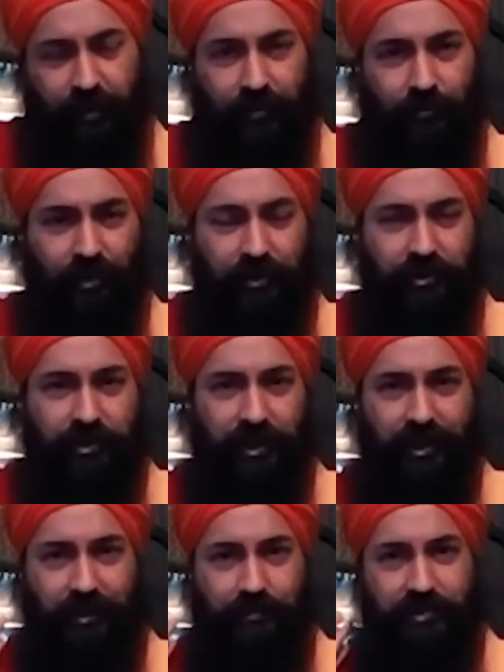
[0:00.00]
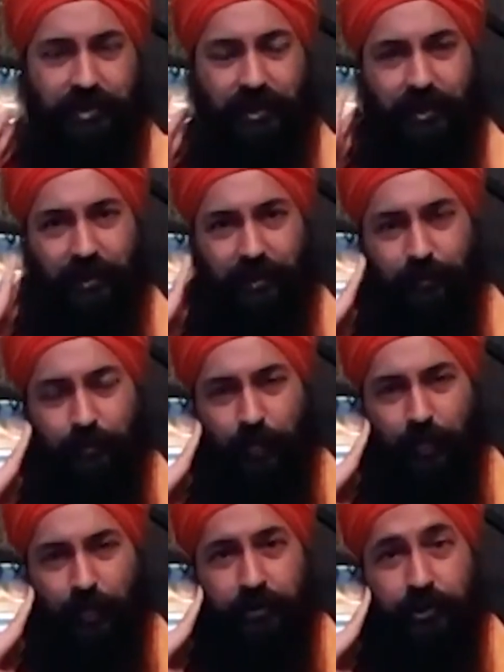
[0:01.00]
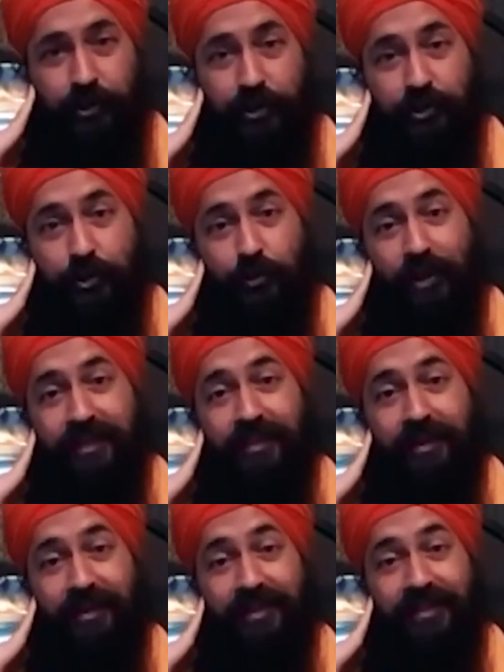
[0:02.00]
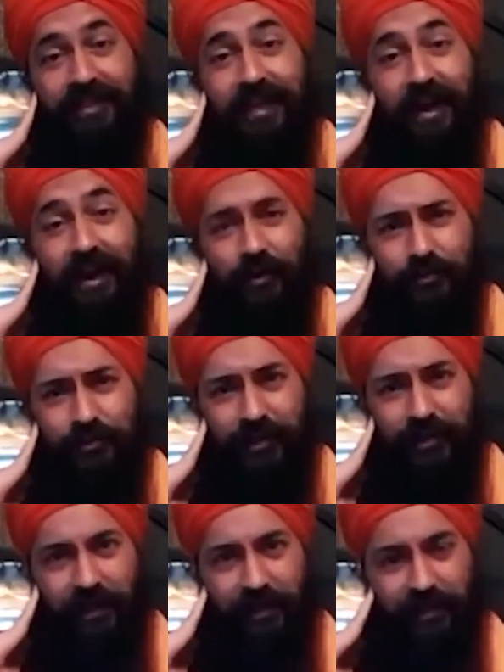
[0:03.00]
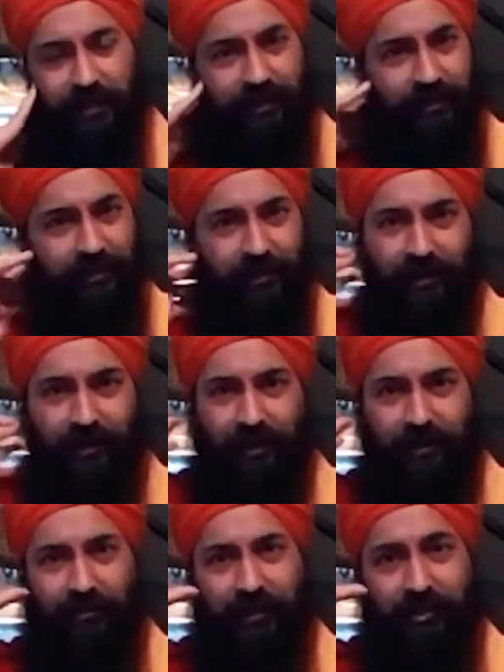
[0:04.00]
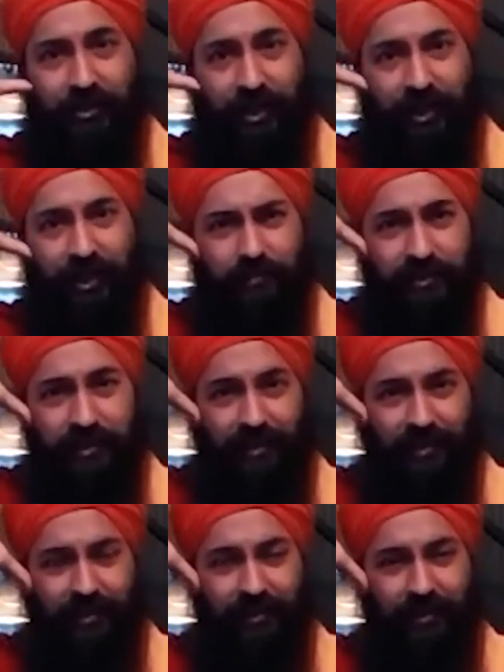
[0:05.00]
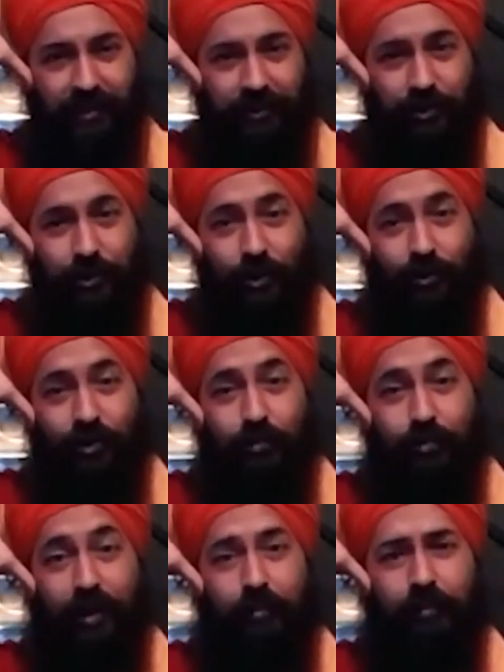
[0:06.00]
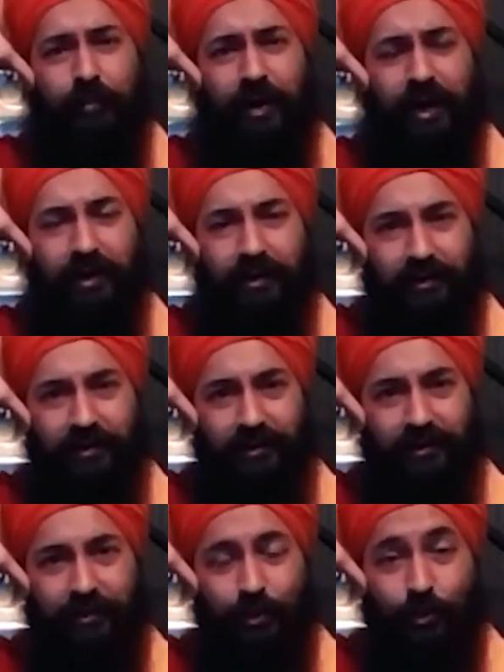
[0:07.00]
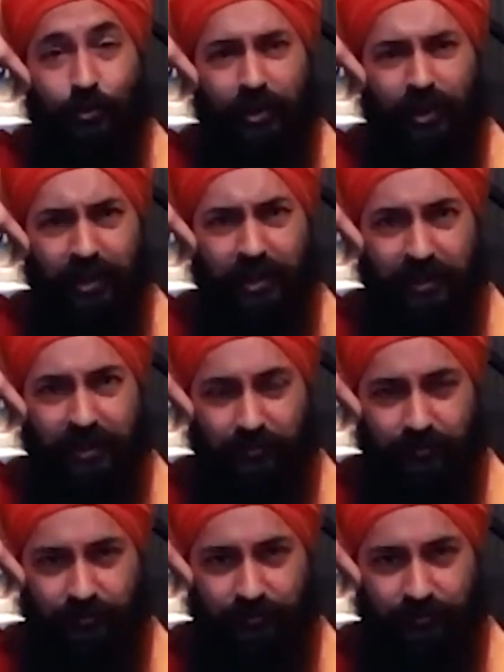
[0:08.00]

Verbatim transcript: And when she comes here, she's known as a Rasa Kundalini. And when she comes here, it is called Brahma Kundalini.